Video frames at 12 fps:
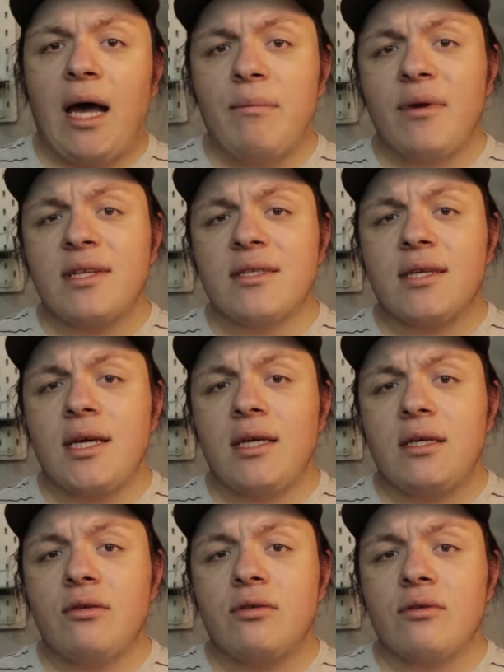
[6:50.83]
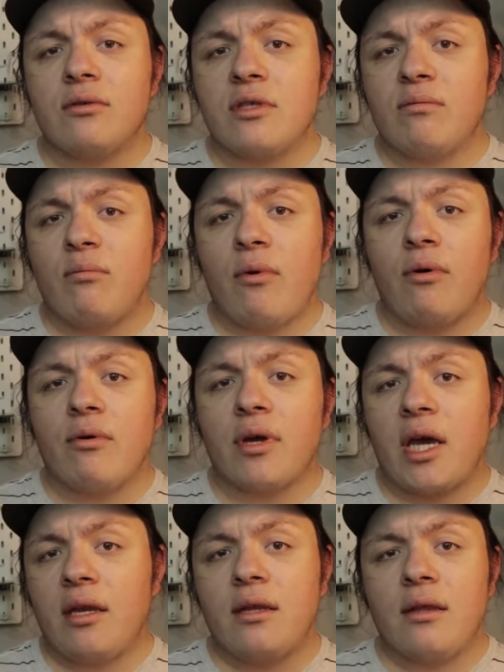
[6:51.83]
I'm not saying you should smoke
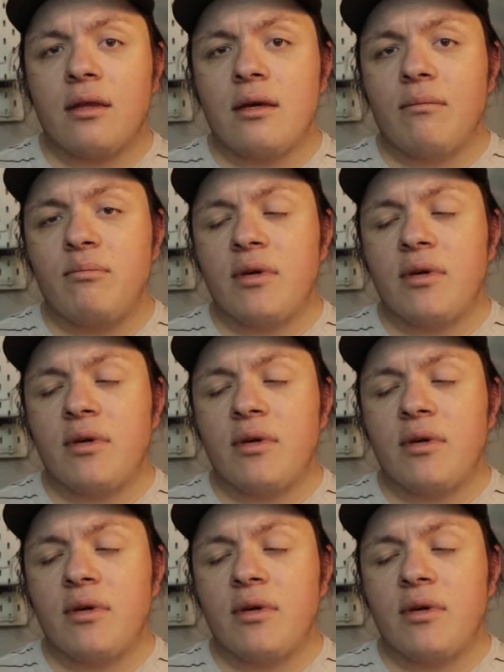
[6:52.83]
anything,